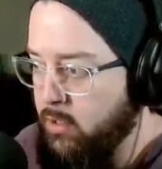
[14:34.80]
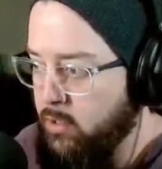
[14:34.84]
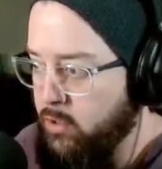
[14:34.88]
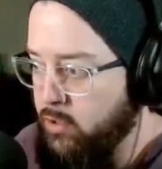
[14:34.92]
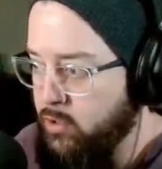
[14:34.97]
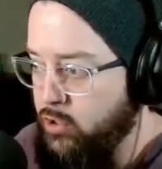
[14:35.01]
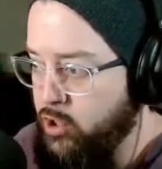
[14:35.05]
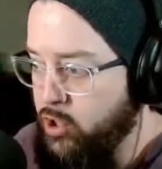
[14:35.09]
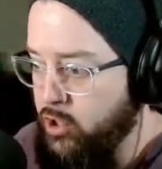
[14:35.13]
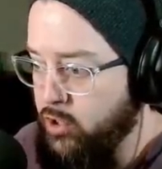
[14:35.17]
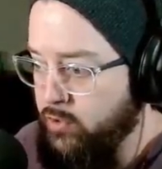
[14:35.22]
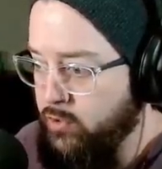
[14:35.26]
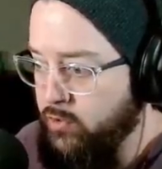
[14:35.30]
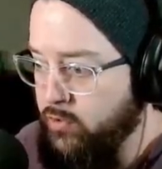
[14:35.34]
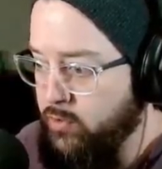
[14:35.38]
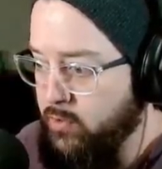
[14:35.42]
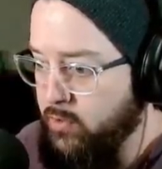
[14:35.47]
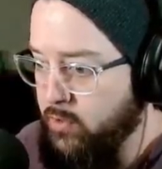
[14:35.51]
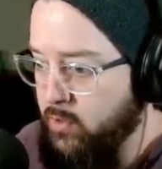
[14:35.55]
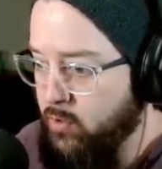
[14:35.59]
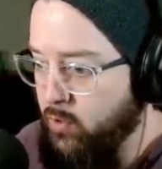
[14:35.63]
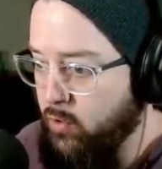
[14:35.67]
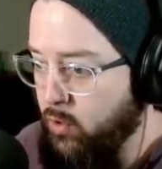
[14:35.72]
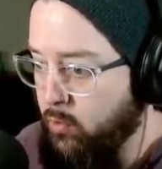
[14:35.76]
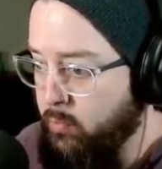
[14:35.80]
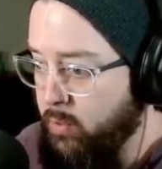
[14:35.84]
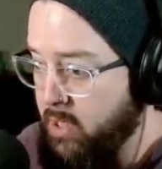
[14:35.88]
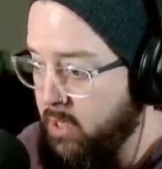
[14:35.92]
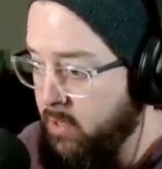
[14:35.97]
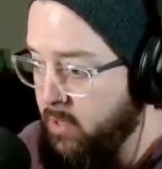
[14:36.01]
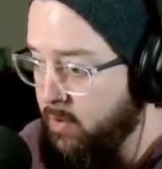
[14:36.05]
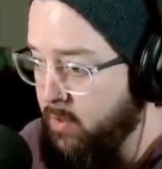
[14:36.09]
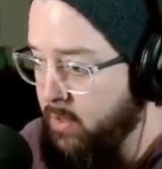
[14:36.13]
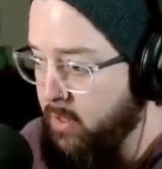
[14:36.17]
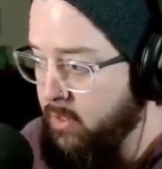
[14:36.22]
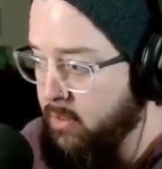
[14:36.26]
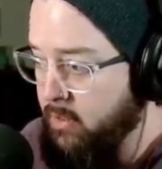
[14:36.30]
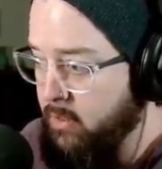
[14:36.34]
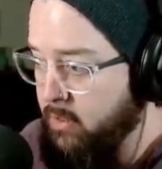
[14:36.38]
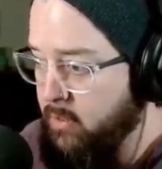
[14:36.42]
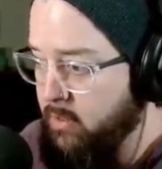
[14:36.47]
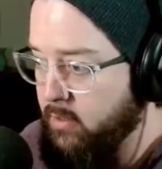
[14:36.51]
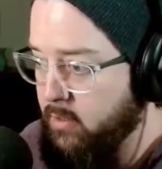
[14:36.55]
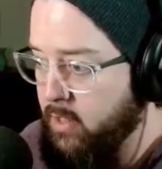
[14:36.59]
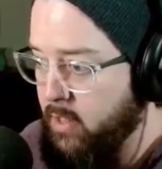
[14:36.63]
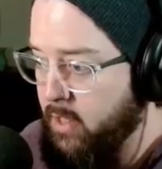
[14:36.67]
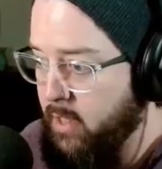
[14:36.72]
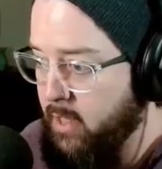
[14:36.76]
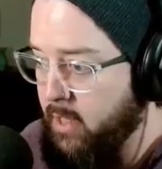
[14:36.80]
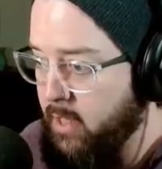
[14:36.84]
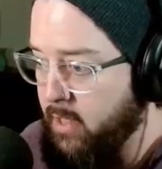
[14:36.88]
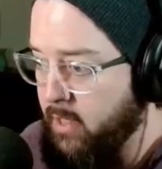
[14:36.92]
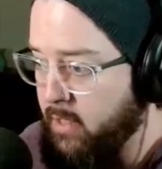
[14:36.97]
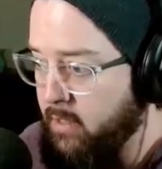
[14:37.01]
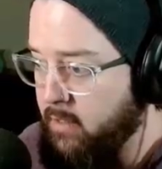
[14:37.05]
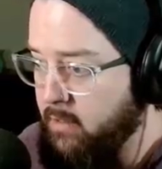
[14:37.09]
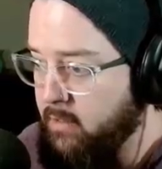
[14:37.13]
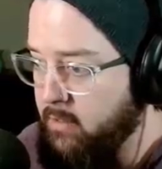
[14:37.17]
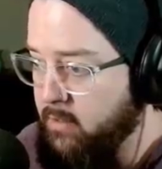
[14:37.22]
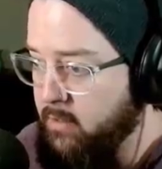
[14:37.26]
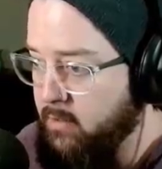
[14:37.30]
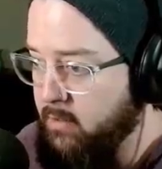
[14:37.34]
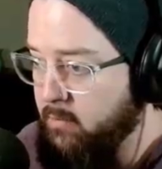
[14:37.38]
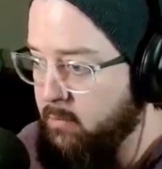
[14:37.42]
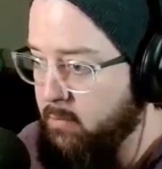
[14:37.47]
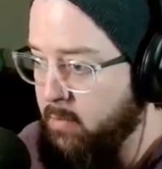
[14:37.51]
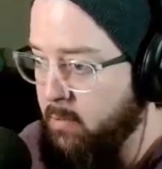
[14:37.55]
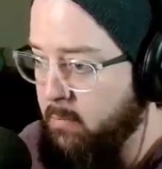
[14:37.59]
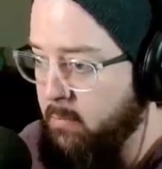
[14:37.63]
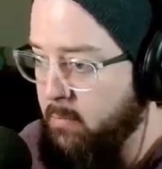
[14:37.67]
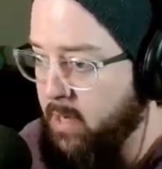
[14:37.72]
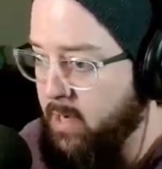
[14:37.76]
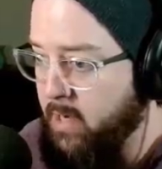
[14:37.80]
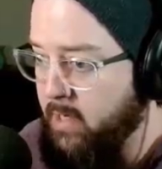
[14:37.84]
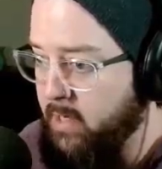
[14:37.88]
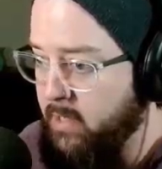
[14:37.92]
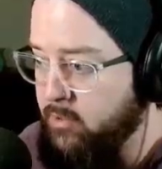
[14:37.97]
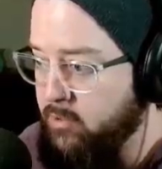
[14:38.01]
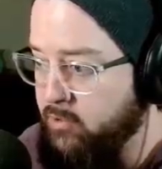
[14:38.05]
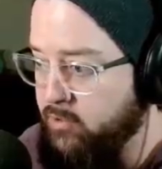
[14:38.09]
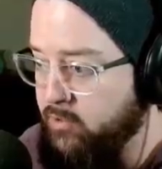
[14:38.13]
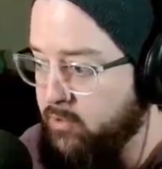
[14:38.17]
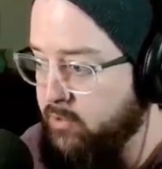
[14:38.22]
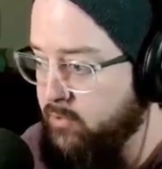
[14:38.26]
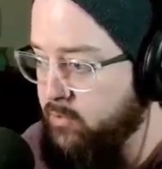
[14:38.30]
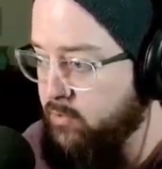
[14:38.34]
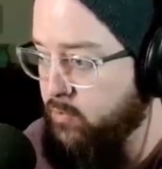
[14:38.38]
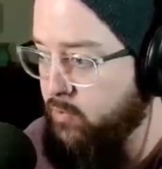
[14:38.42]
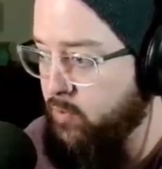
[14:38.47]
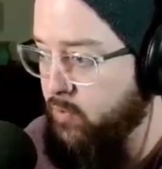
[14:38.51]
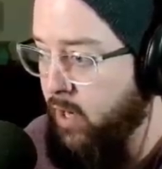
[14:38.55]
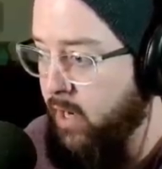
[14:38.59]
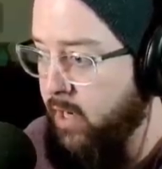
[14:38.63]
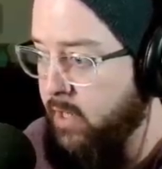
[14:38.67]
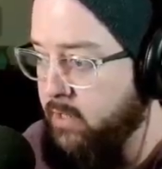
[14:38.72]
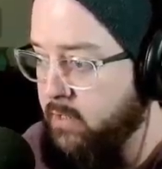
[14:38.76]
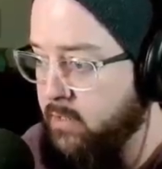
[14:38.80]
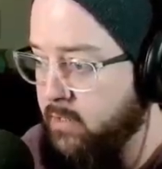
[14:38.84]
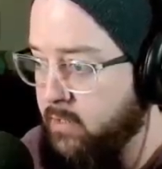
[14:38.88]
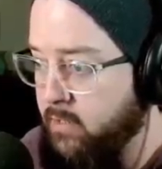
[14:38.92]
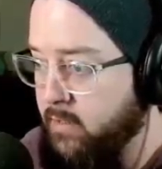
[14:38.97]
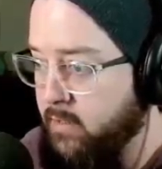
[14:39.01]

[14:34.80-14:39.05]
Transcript: just they're appearing and my mind just isn't right.